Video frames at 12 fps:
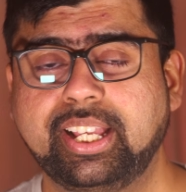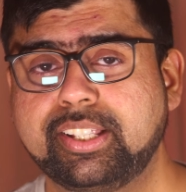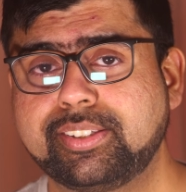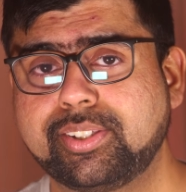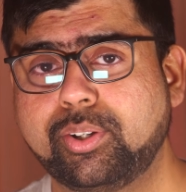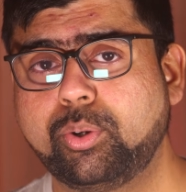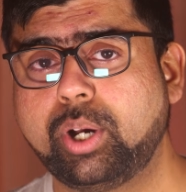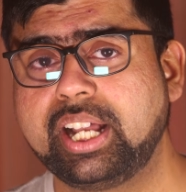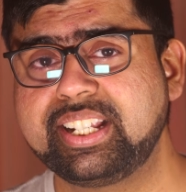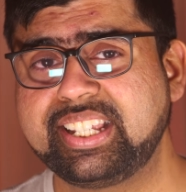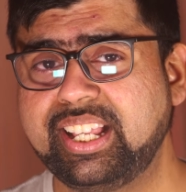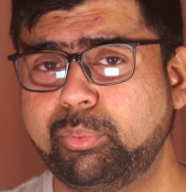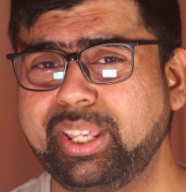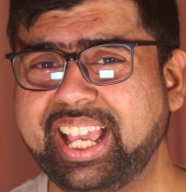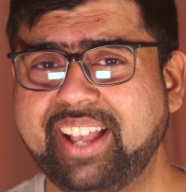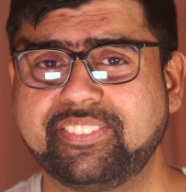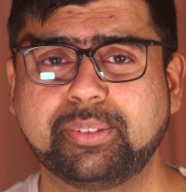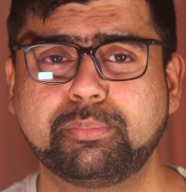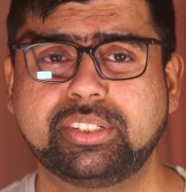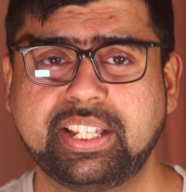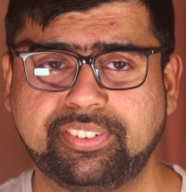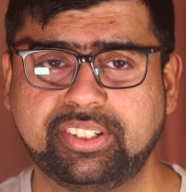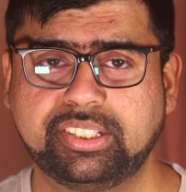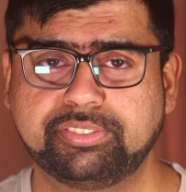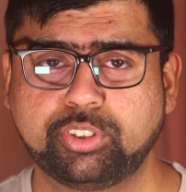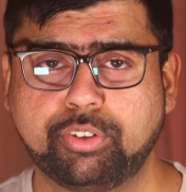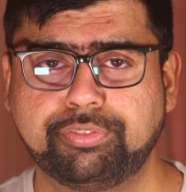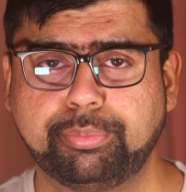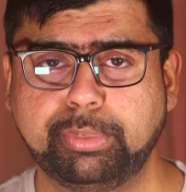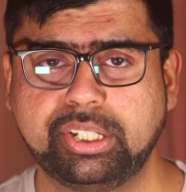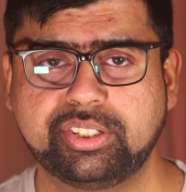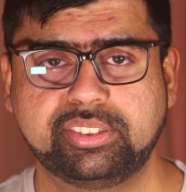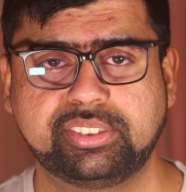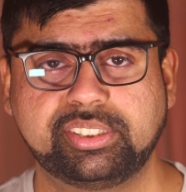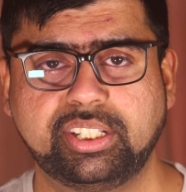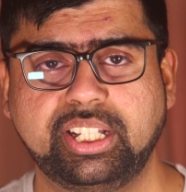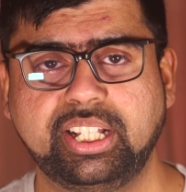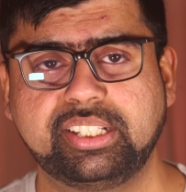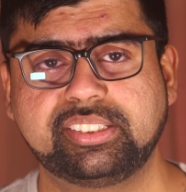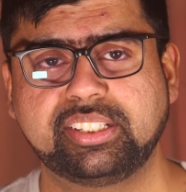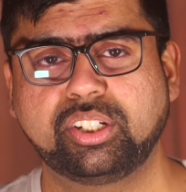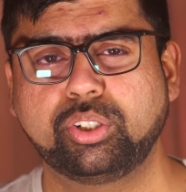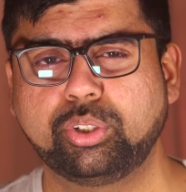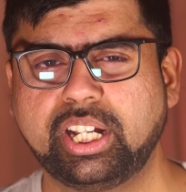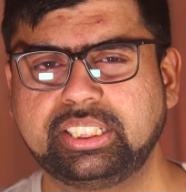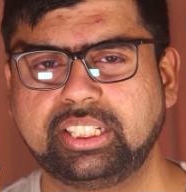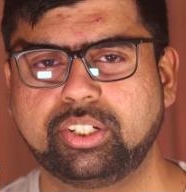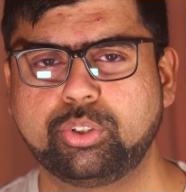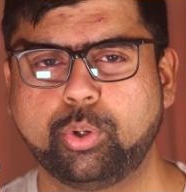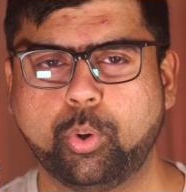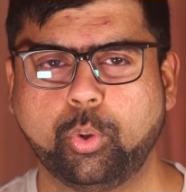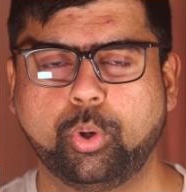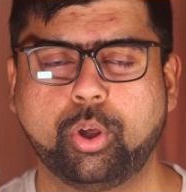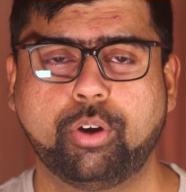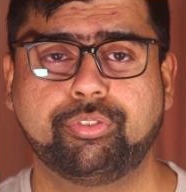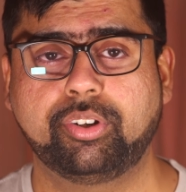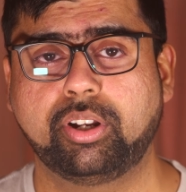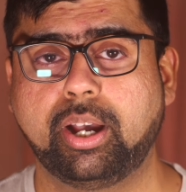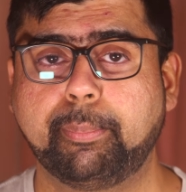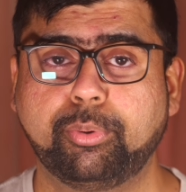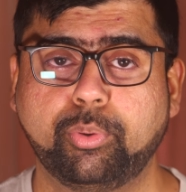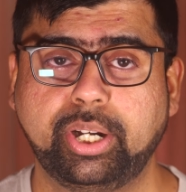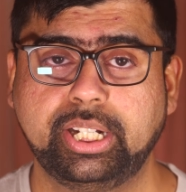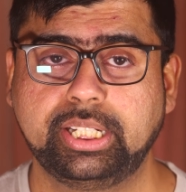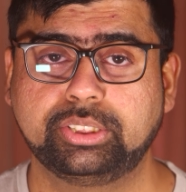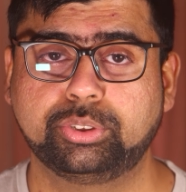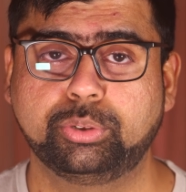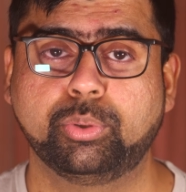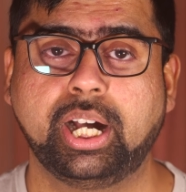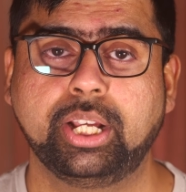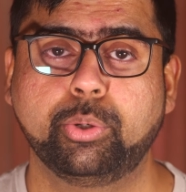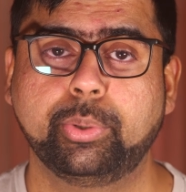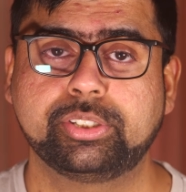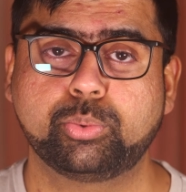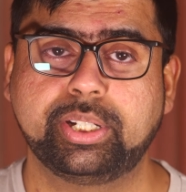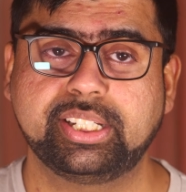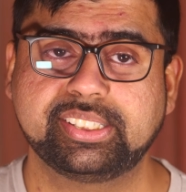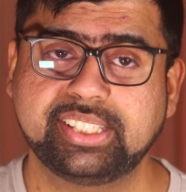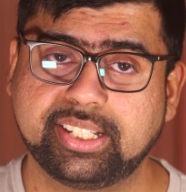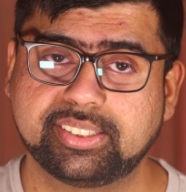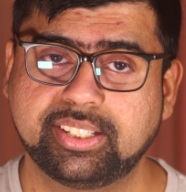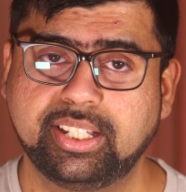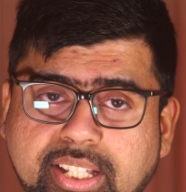So until we have some definitive confirmations, it's a good idea to hold off on upgrading to iOS 26.